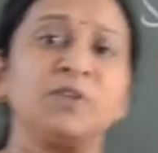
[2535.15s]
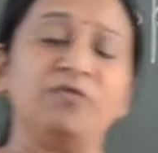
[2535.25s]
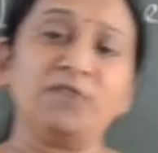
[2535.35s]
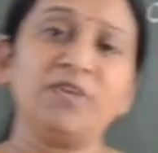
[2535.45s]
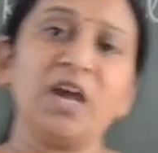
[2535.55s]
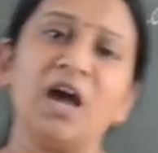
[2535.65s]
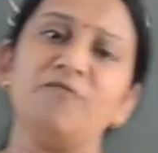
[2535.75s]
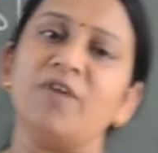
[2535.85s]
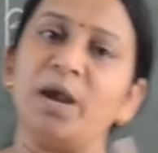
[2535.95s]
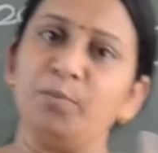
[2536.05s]
when we
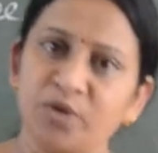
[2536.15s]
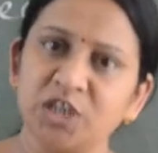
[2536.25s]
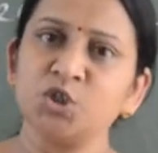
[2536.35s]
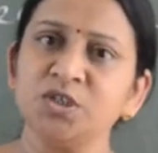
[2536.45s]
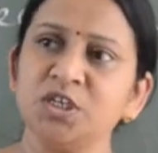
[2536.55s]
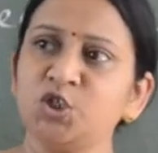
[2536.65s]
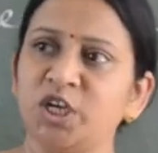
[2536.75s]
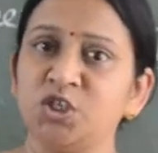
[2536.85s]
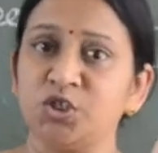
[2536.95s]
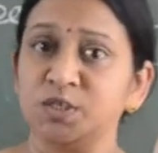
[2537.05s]
have vibrational
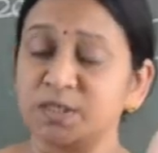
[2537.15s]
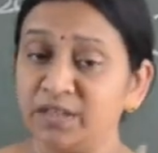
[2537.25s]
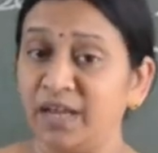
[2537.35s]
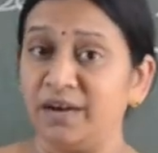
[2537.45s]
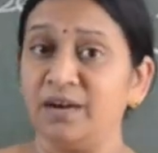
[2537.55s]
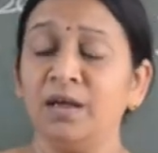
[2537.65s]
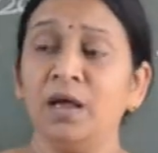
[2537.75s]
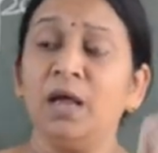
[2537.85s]
changes, then